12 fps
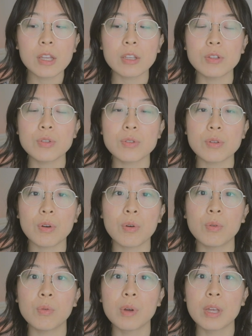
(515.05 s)
And so
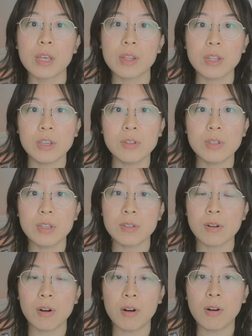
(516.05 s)
these things
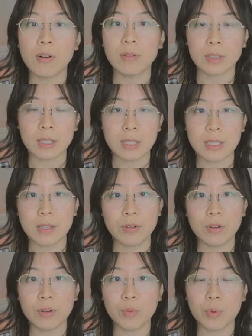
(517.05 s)
are all
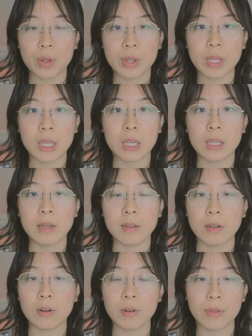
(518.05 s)
considered within
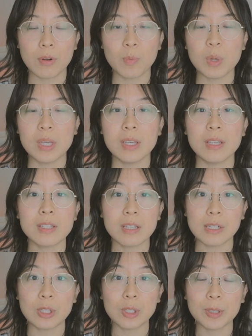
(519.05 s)
an art therapy
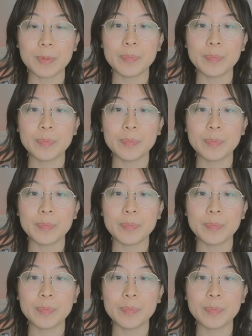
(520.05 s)
session.